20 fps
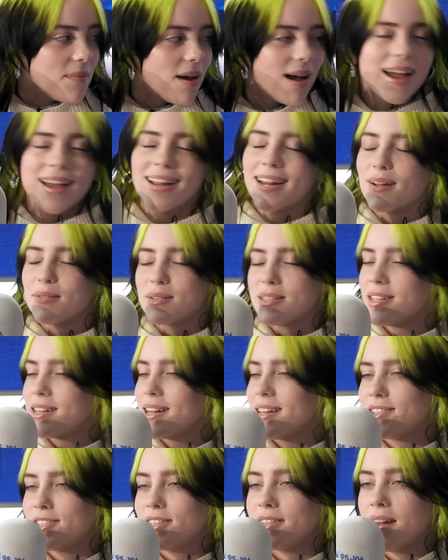Yeah, I best album.
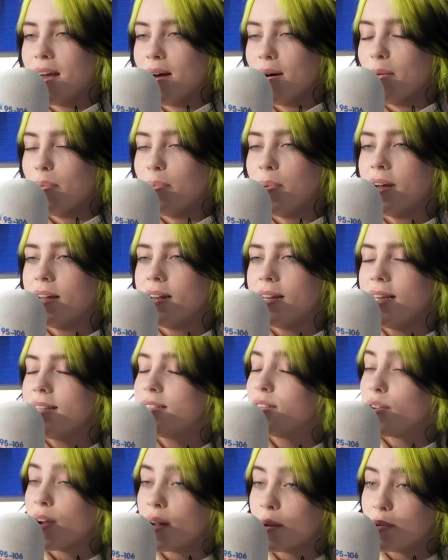It, I yeah. should know, but
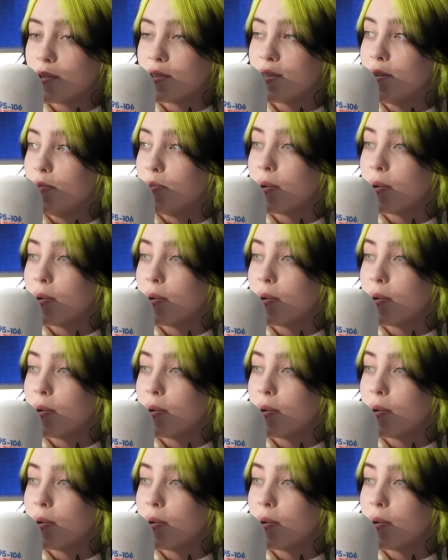he's incredible too.